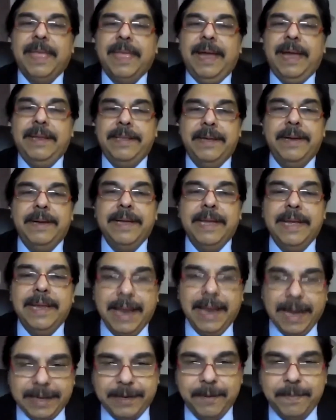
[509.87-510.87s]
and the
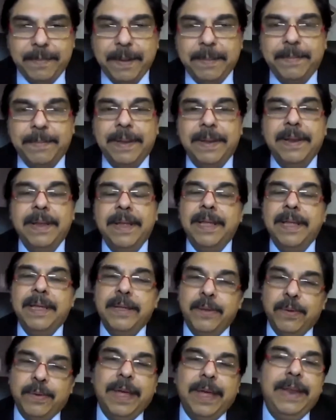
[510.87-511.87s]
elective people,
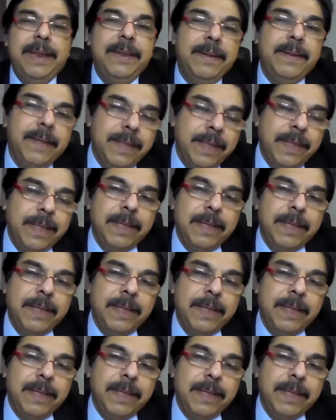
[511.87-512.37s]
you can.